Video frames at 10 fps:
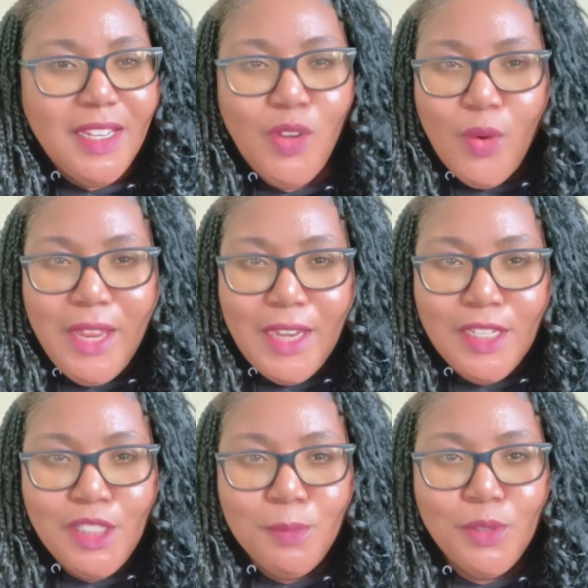Go ahead and
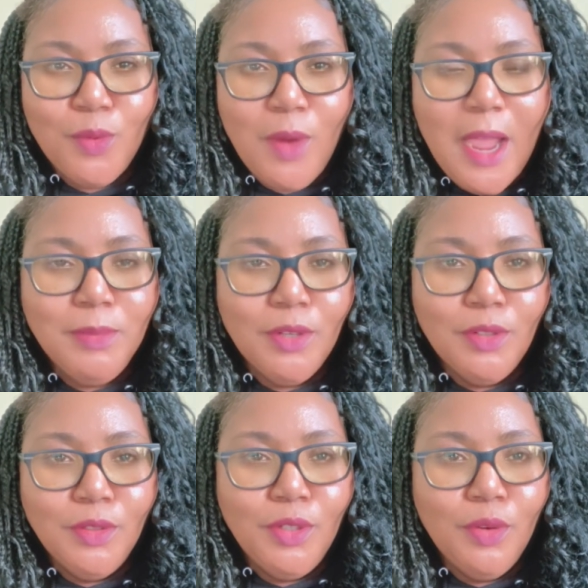subscribe. Turn on
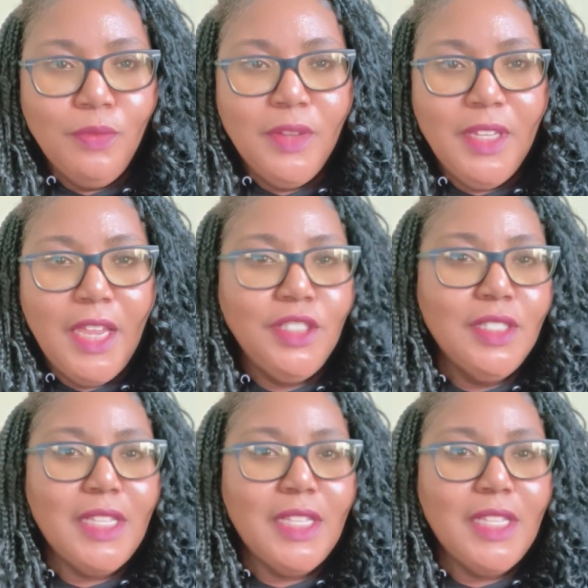the notifications.